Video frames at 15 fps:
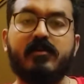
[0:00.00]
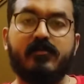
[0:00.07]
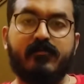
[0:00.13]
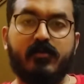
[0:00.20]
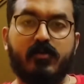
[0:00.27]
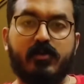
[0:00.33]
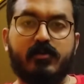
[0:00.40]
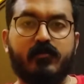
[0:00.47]

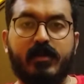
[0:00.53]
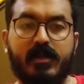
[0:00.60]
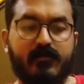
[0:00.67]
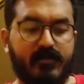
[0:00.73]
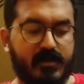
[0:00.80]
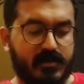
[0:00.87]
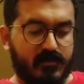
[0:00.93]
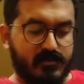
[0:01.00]
for
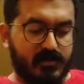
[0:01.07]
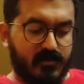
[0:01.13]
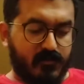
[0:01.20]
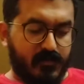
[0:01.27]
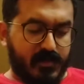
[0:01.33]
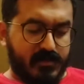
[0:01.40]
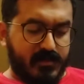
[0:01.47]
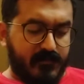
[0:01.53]
25,000
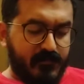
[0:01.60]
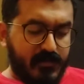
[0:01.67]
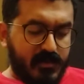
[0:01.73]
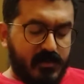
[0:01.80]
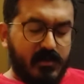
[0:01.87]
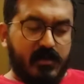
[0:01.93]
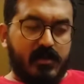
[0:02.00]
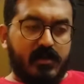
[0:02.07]
rupees?
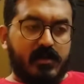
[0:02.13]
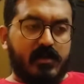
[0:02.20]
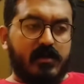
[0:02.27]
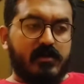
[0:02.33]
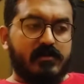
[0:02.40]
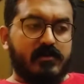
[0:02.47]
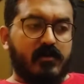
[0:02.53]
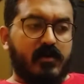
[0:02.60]

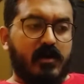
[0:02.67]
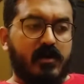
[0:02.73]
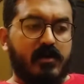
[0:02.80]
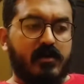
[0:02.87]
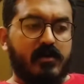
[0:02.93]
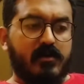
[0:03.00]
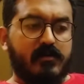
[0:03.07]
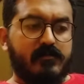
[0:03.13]

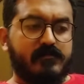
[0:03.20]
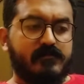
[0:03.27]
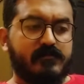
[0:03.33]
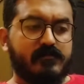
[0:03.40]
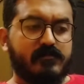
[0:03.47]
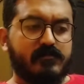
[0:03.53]
So